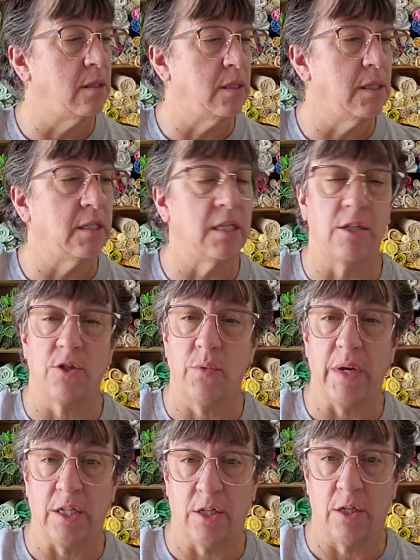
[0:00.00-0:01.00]
the
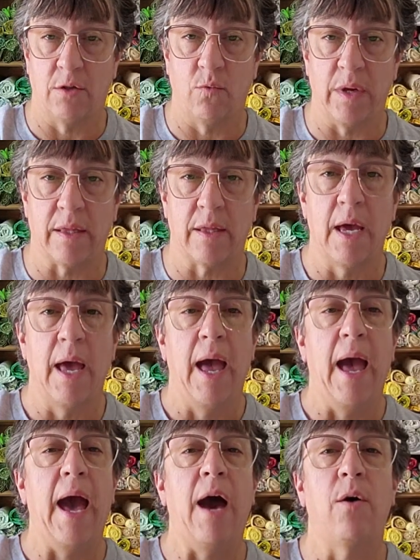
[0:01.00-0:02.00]
situation with
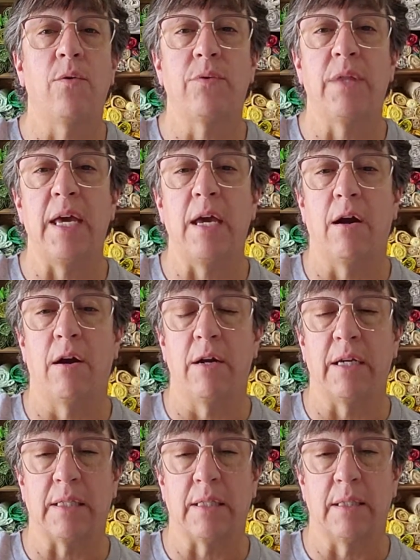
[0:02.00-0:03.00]
how they
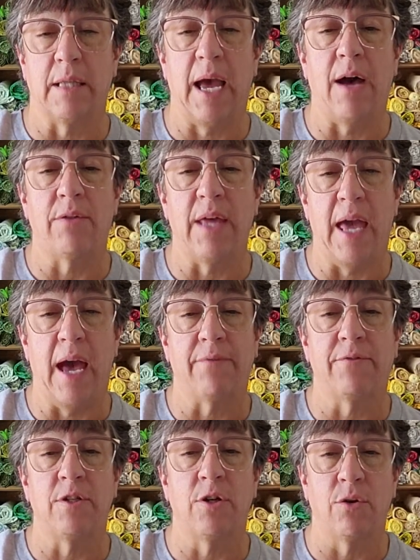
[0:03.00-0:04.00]

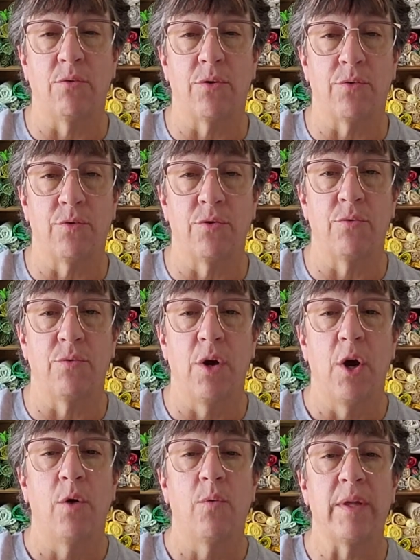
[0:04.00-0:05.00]
have to go through
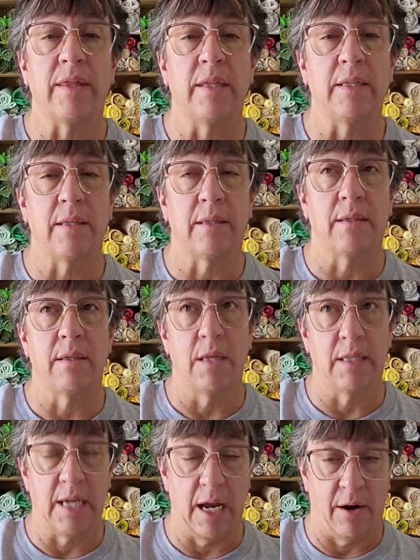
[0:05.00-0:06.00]
with
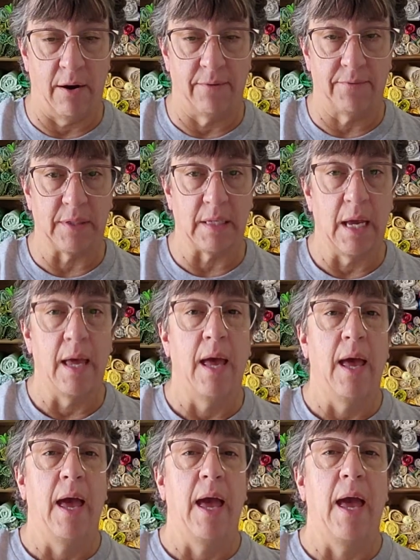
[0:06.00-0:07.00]
the tariffs.
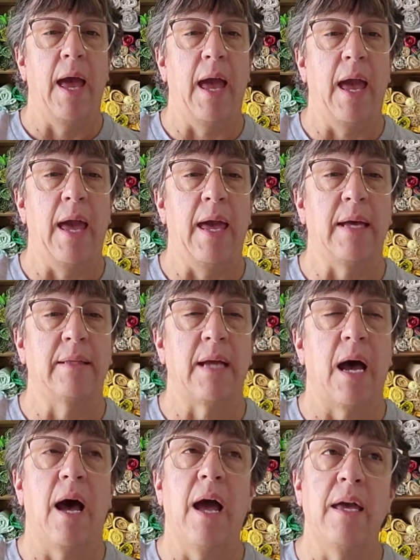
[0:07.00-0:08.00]
And
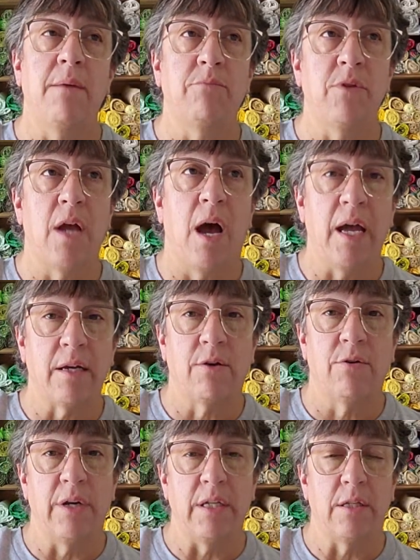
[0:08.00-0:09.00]
I am not
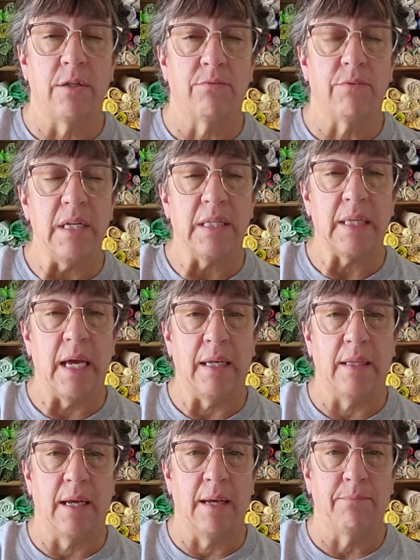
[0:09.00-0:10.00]
going to
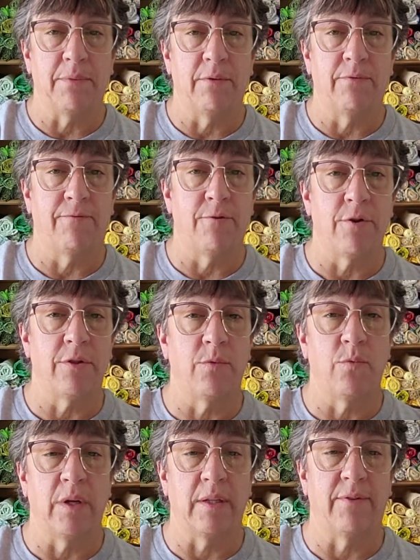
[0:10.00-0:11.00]
re-sign up for the
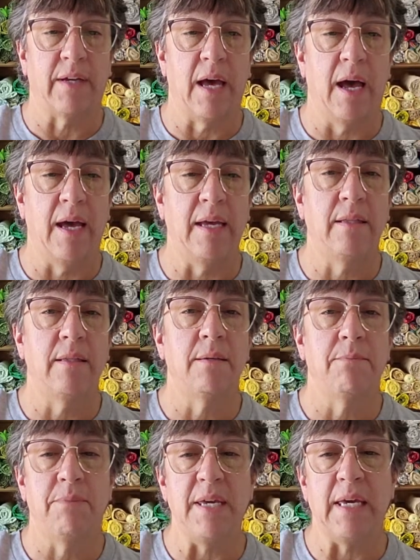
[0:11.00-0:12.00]

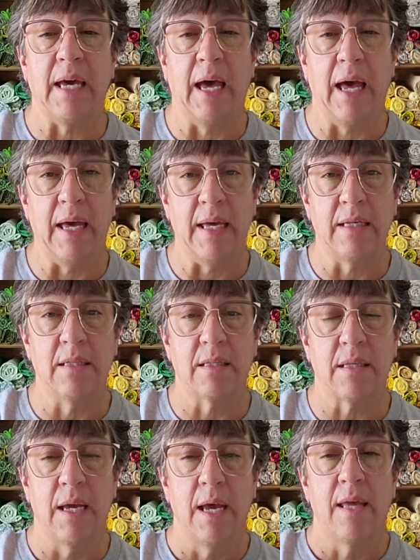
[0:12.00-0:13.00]
one-of-a-kind
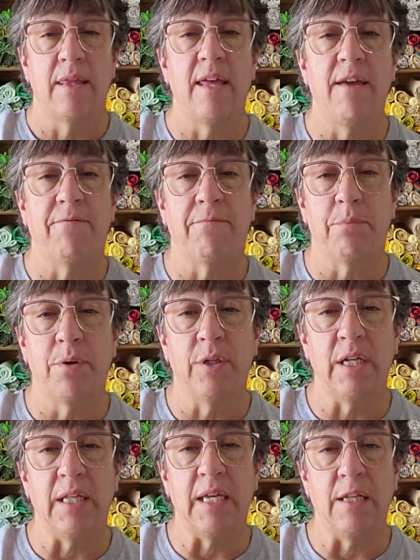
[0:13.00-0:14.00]
because they've
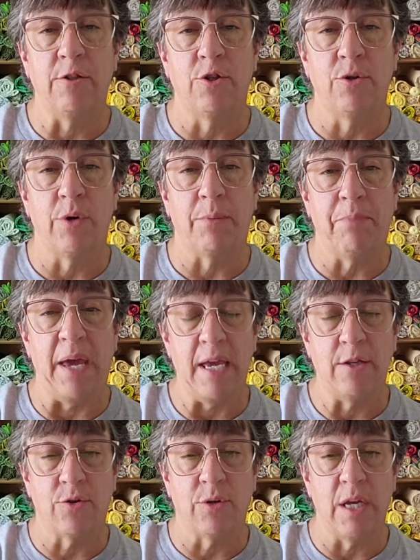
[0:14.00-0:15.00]
put it into a
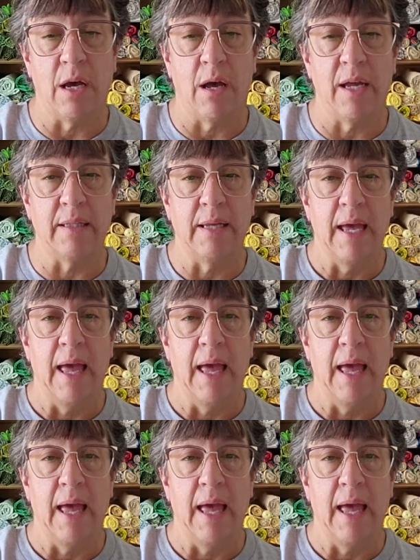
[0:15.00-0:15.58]
Patreon.